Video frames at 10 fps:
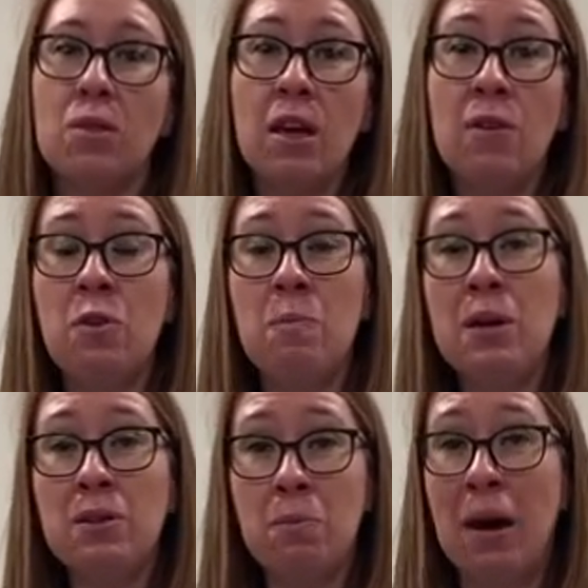And for
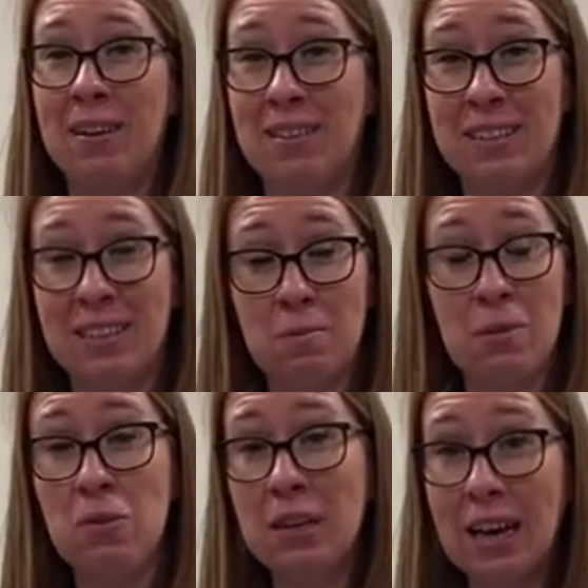birth partners, it can be
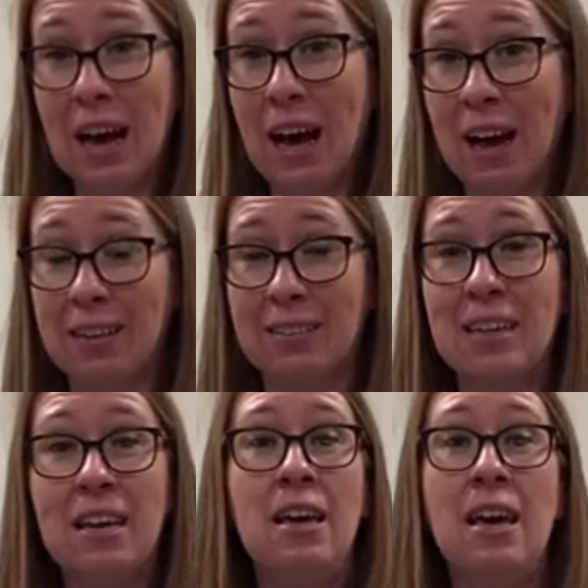really hard,
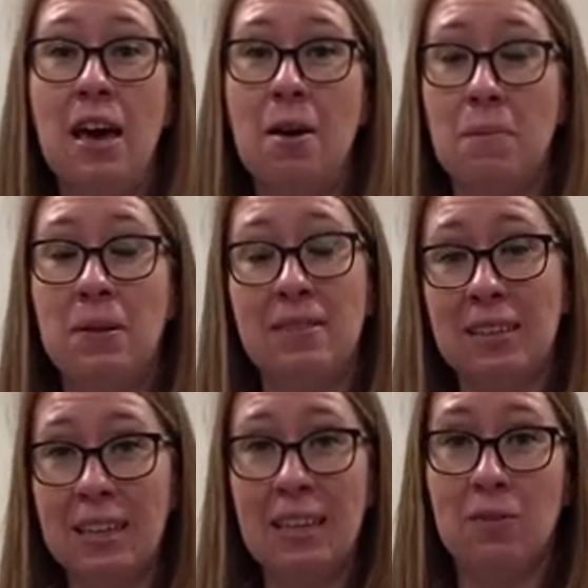
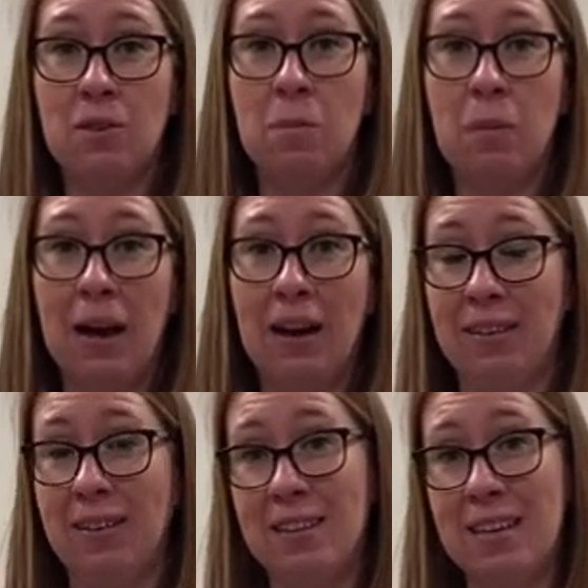particularly if your
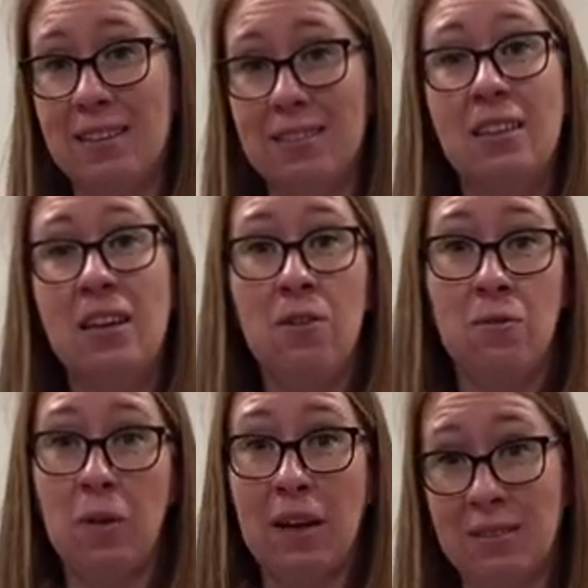partner is
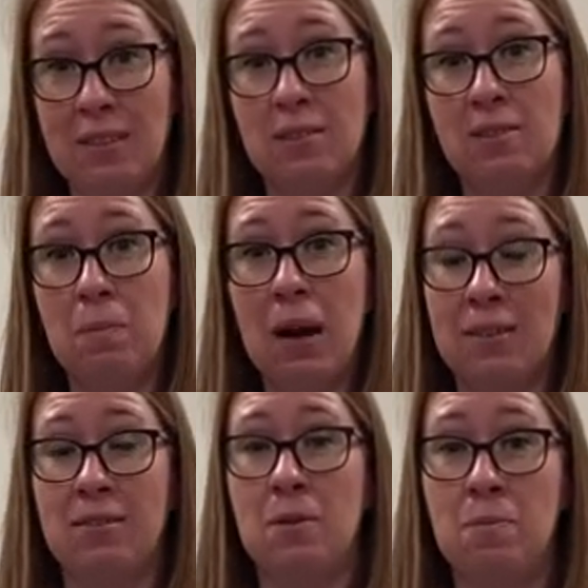finding some
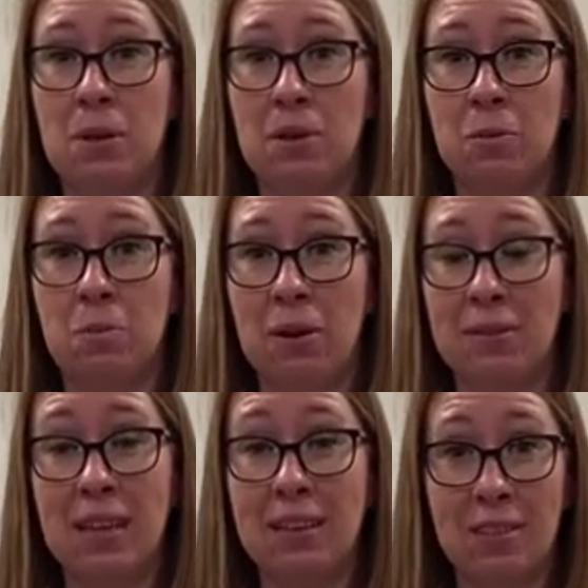parts of the birth
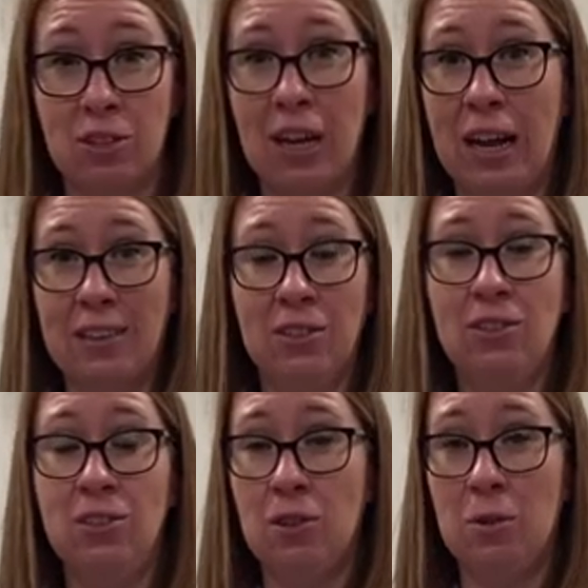process a
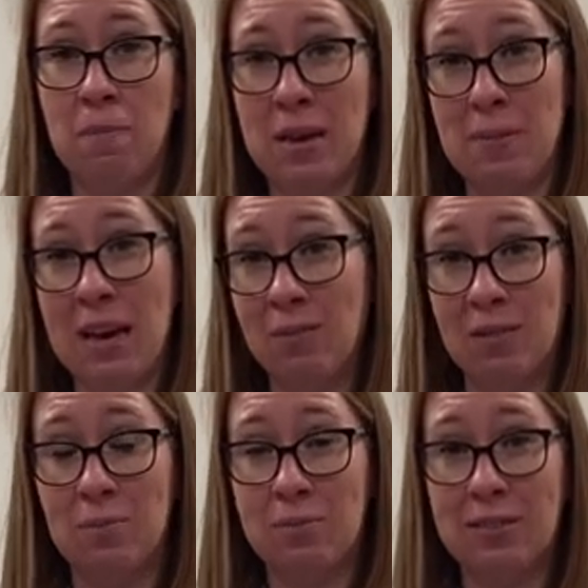challenge or maybe having
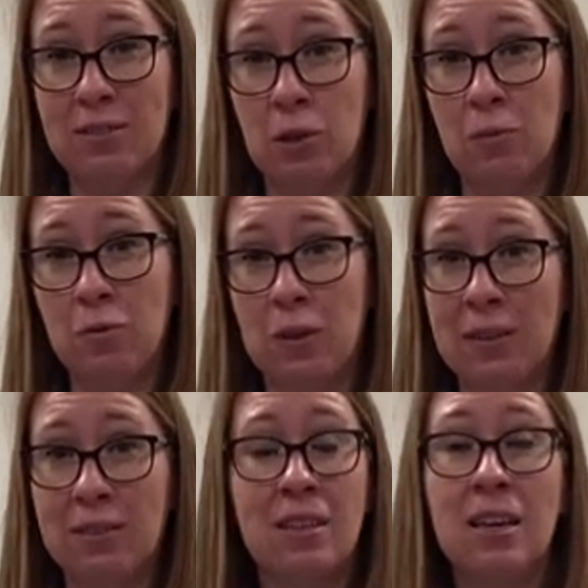some
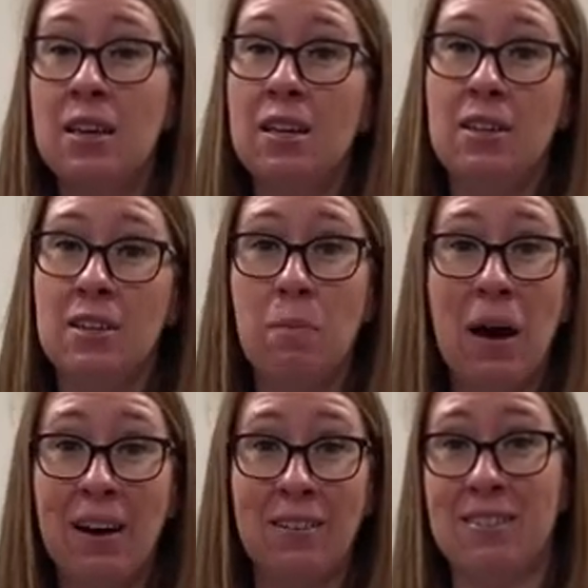discomfort. Your
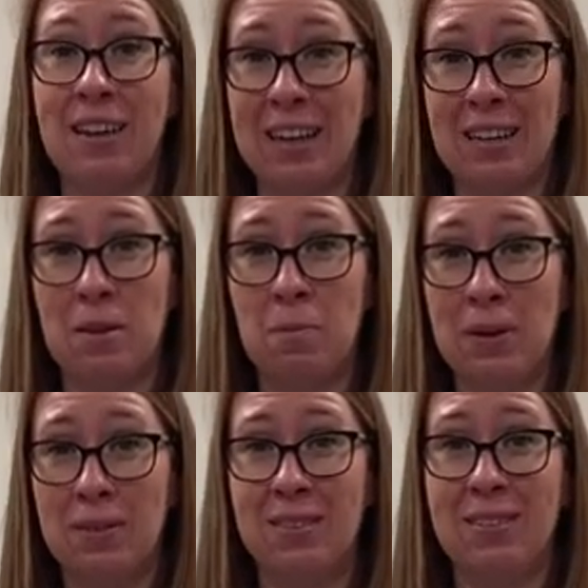partner is likely the
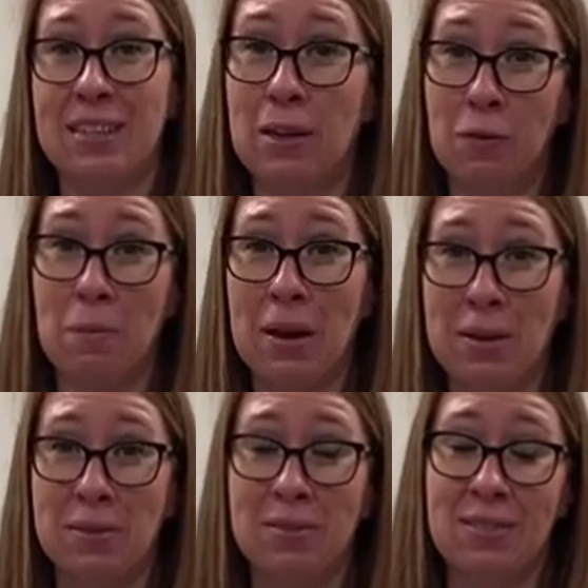person that you love the
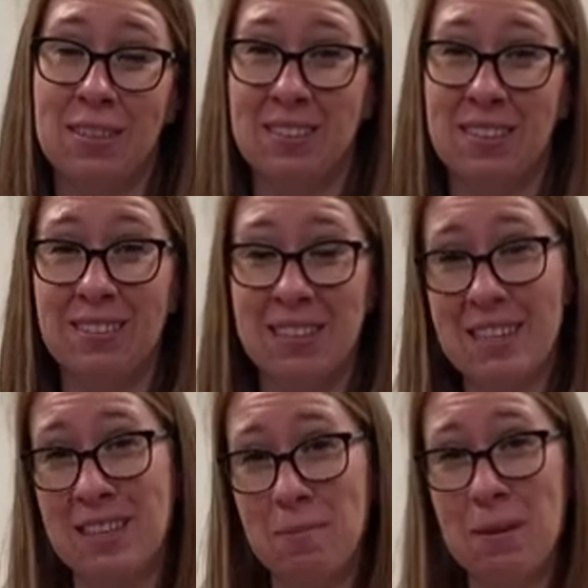most, and to see
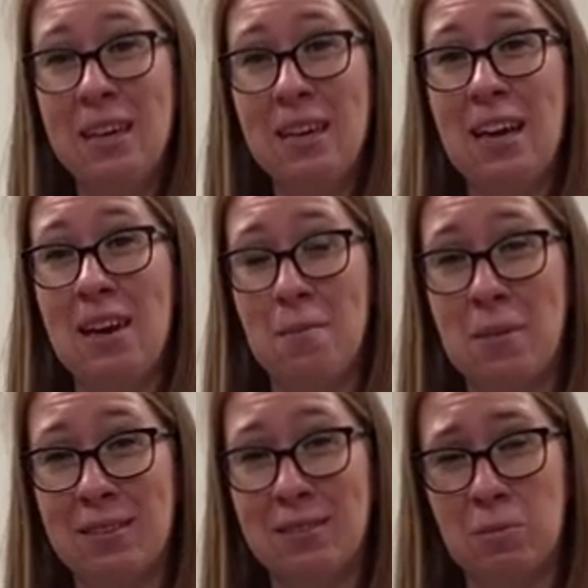them
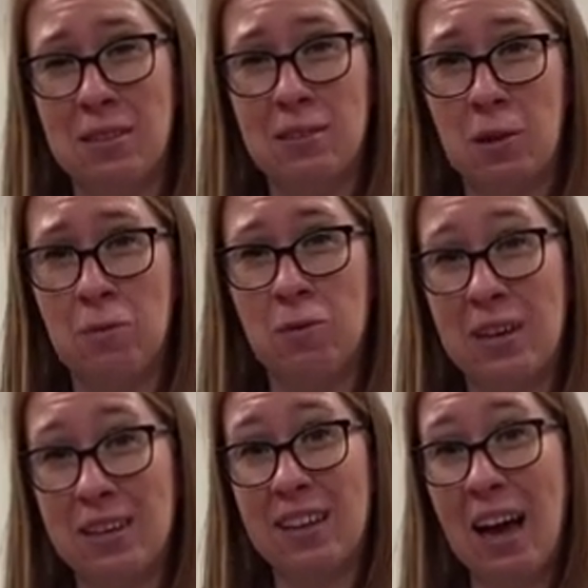in some discomfort
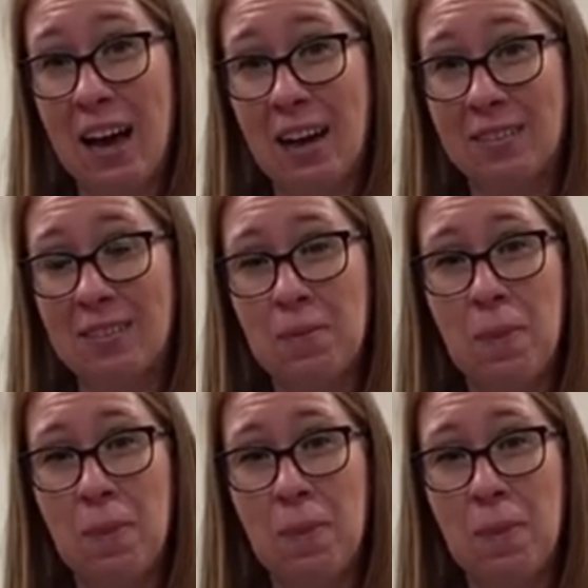is hard.